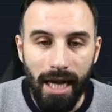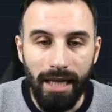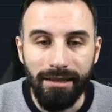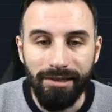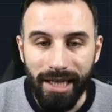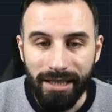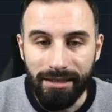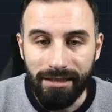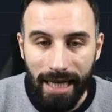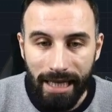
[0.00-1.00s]
And the
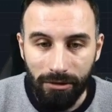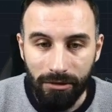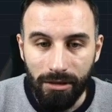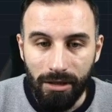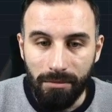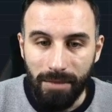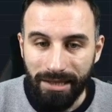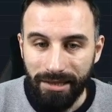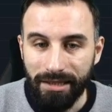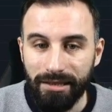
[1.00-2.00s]
second candle,
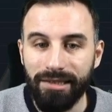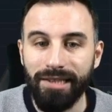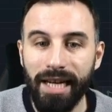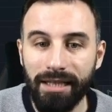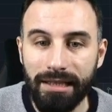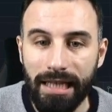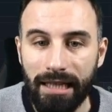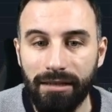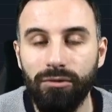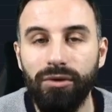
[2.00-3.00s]
basically the second
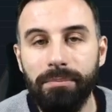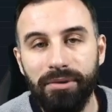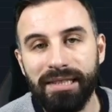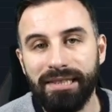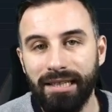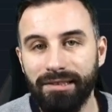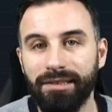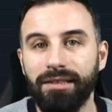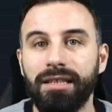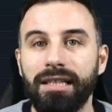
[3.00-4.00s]
candle
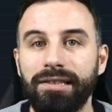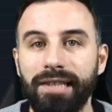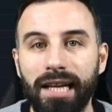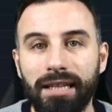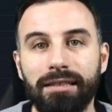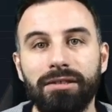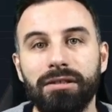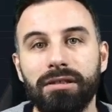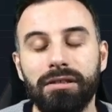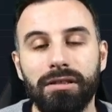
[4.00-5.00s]
represents the
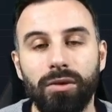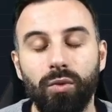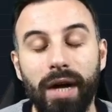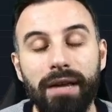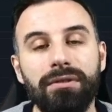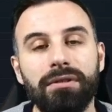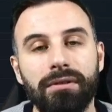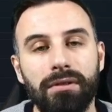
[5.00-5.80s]
second wave